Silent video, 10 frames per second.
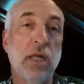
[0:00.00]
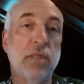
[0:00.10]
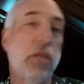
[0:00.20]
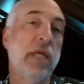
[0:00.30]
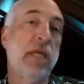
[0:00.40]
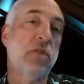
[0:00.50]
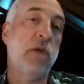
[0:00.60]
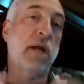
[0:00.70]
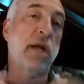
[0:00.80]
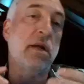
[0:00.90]
The
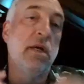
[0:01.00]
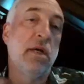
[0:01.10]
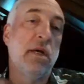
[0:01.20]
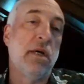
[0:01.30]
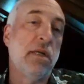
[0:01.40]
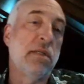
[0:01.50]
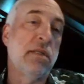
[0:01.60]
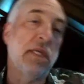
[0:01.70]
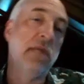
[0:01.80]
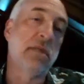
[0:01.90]
place where
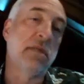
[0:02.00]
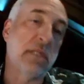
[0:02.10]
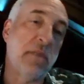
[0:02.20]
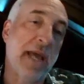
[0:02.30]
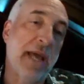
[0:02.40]
yield